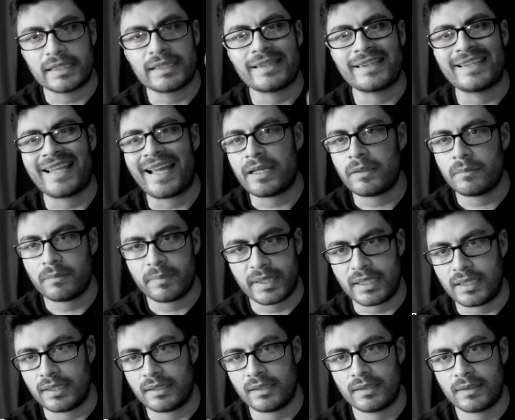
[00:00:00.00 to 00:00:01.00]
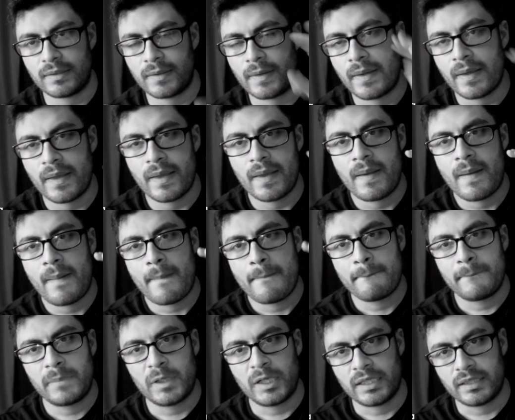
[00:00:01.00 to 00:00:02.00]
a light pink,
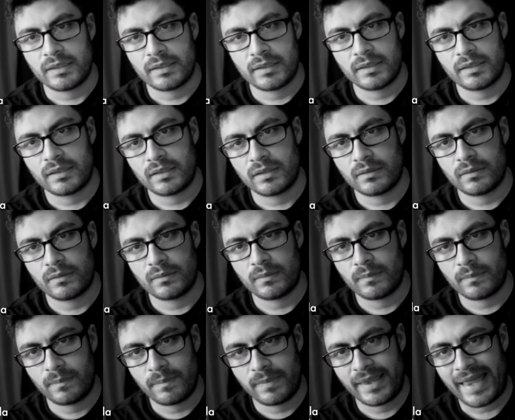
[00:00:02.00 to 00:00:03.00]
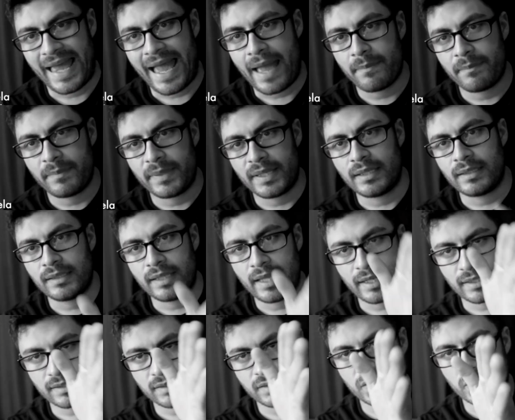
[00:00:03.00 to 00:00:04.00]
but that being
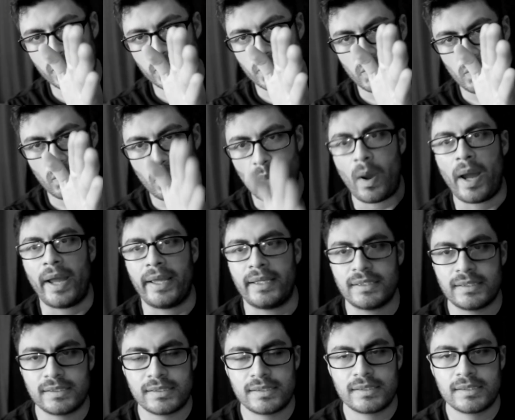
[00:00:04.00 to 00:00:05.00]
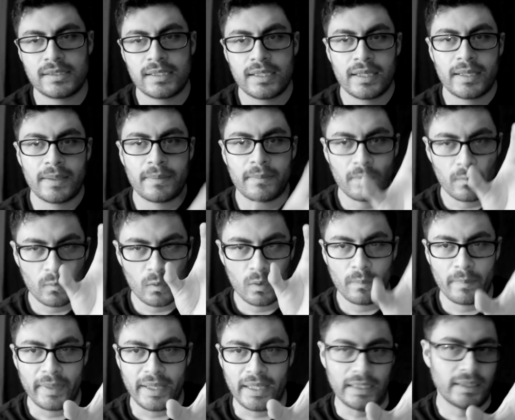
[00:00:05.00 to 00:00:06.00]
next to a white will
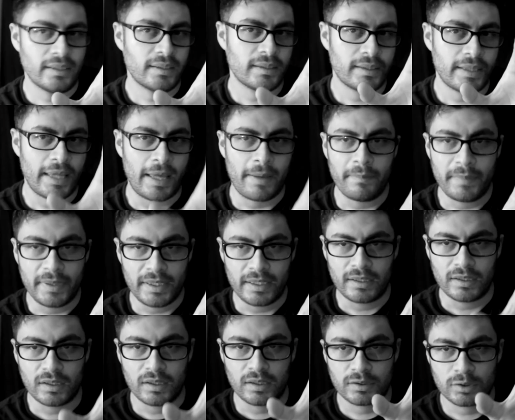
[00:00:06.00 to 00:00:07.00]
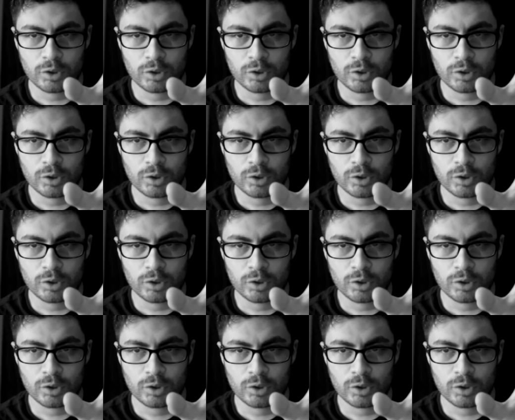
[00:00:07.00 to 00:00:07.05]
make that pink look